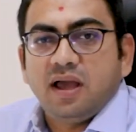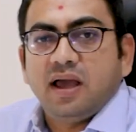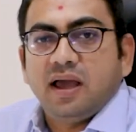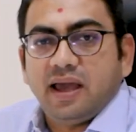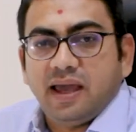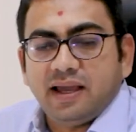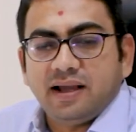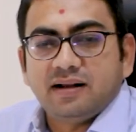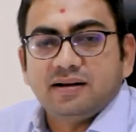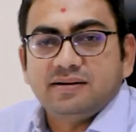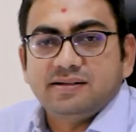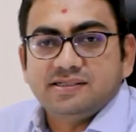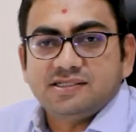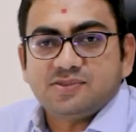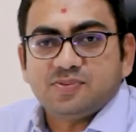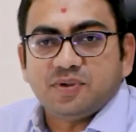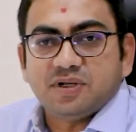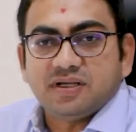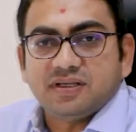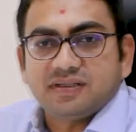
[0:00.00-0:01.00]
angle
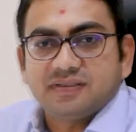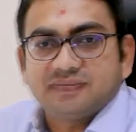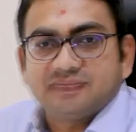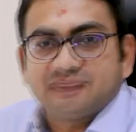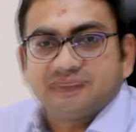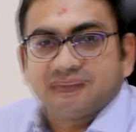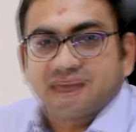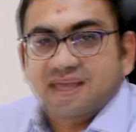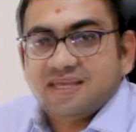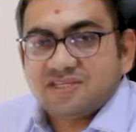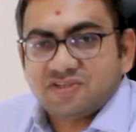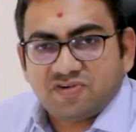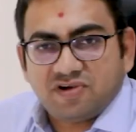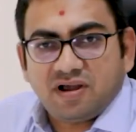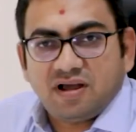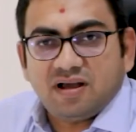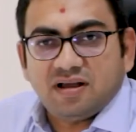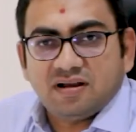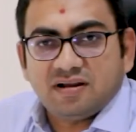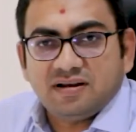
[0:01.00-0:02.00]
display. ASTRA
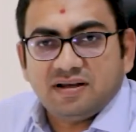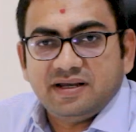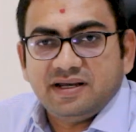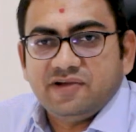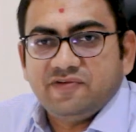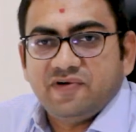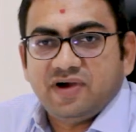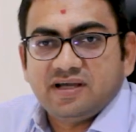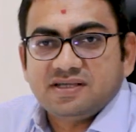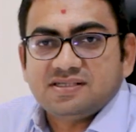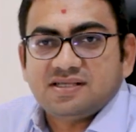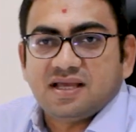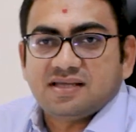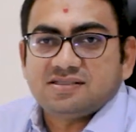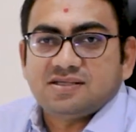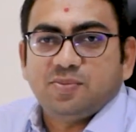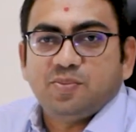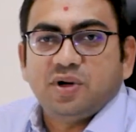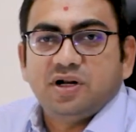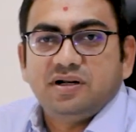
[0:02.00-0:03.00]
AGNI device
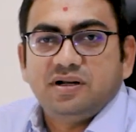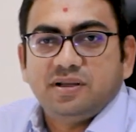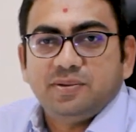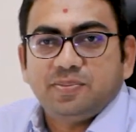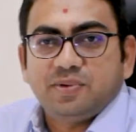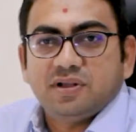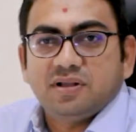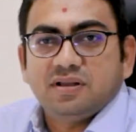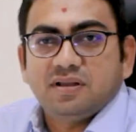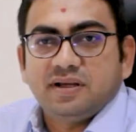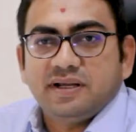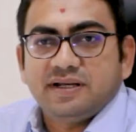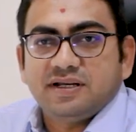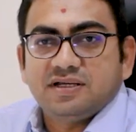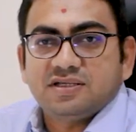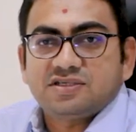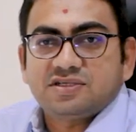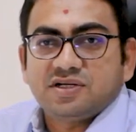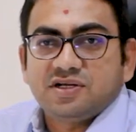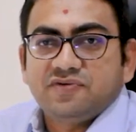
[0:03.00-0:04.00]
has a multiple
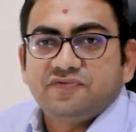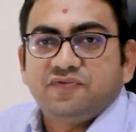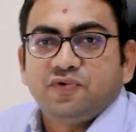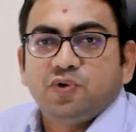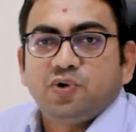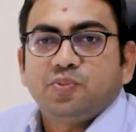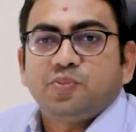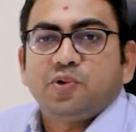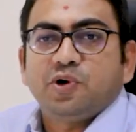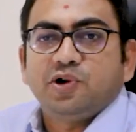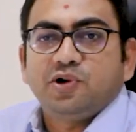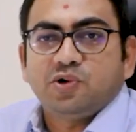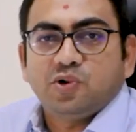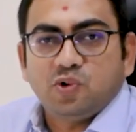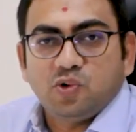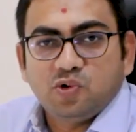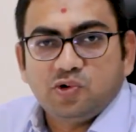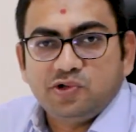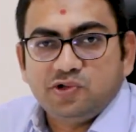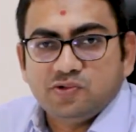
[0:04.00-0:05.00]
Industry
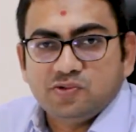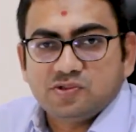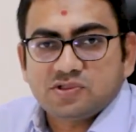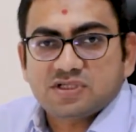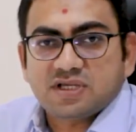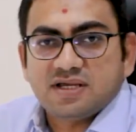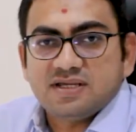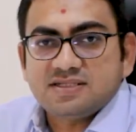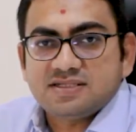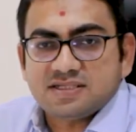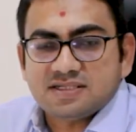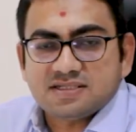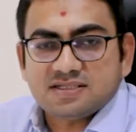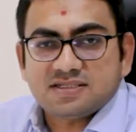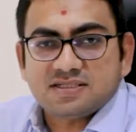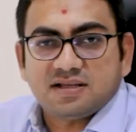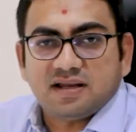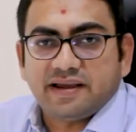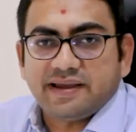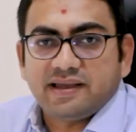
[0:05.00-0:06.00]
4.0 use
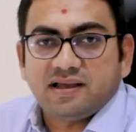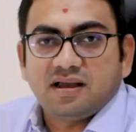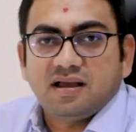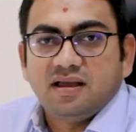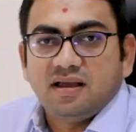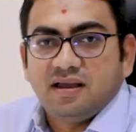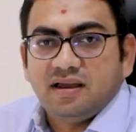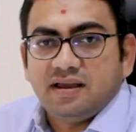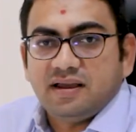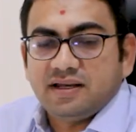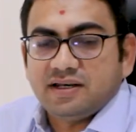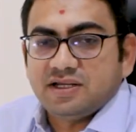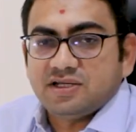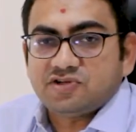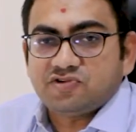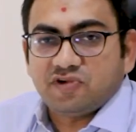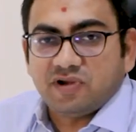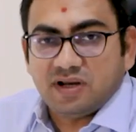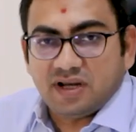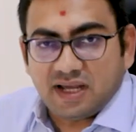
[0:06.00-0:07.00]
cases like
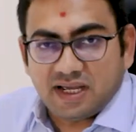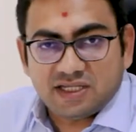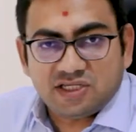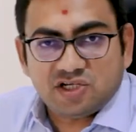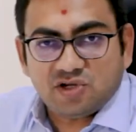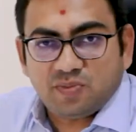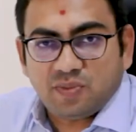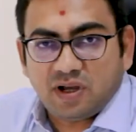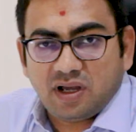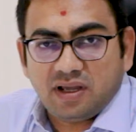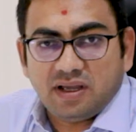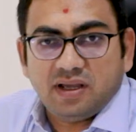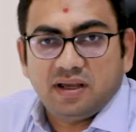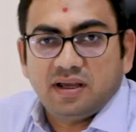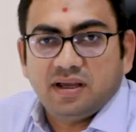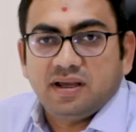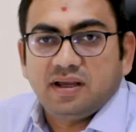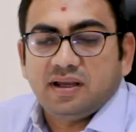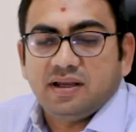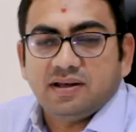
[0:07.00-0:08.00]
industrial HMI,
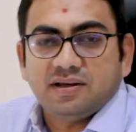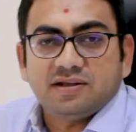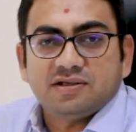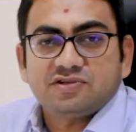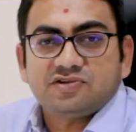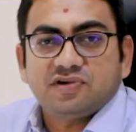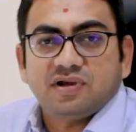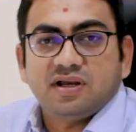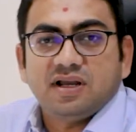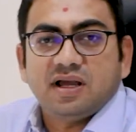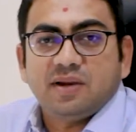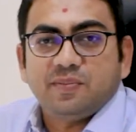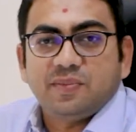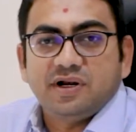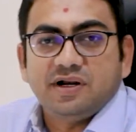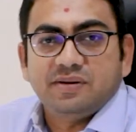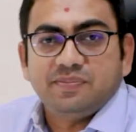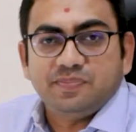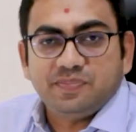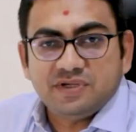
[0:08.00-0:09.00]
industrial
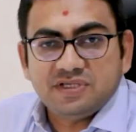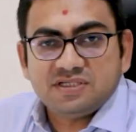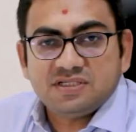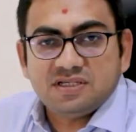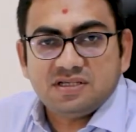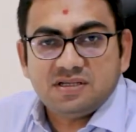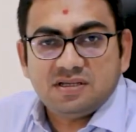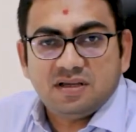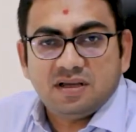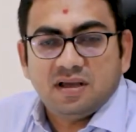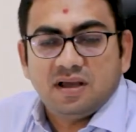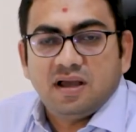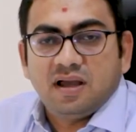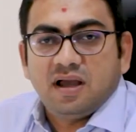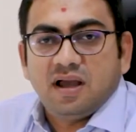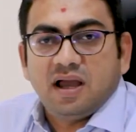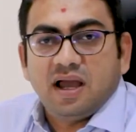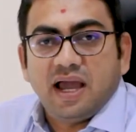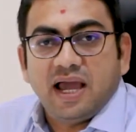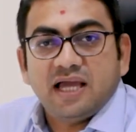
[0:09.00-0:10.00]
embedded PC,
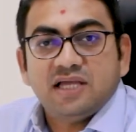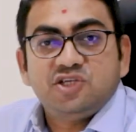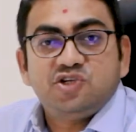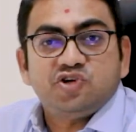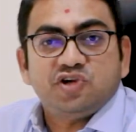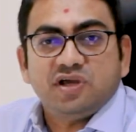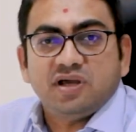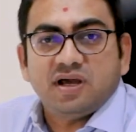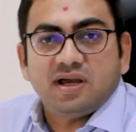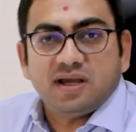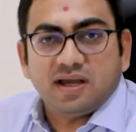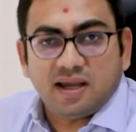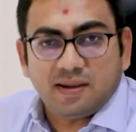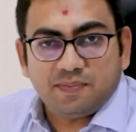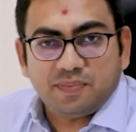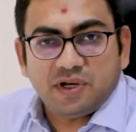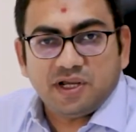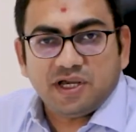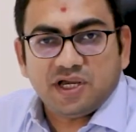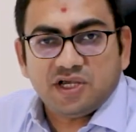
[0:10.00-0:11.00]
EDGEAI
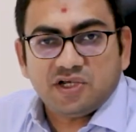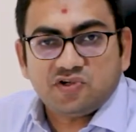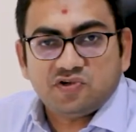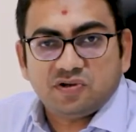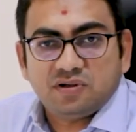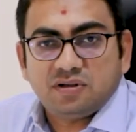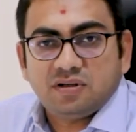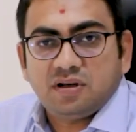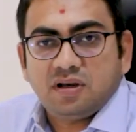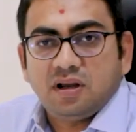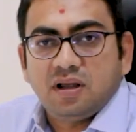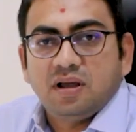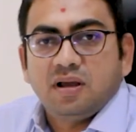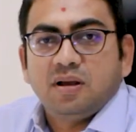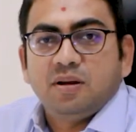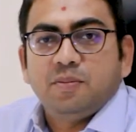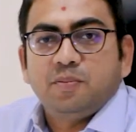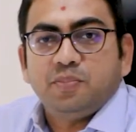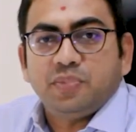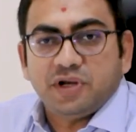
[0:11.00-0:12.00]
application,
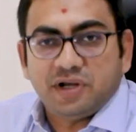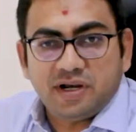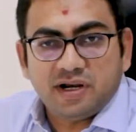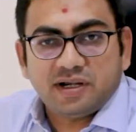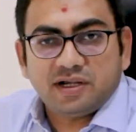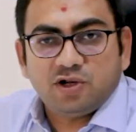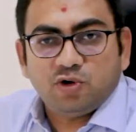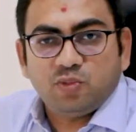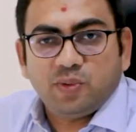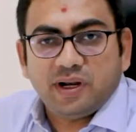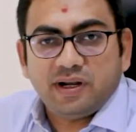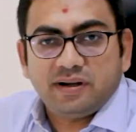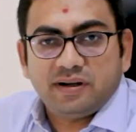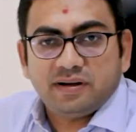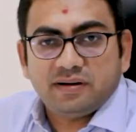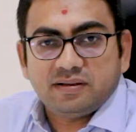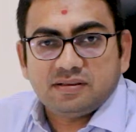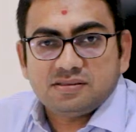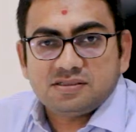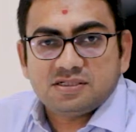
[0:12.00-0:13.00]
predictive
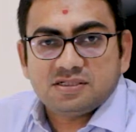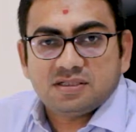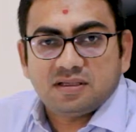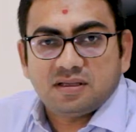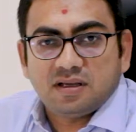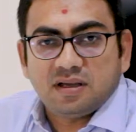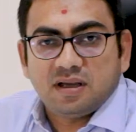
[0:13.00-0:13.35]
maintenance.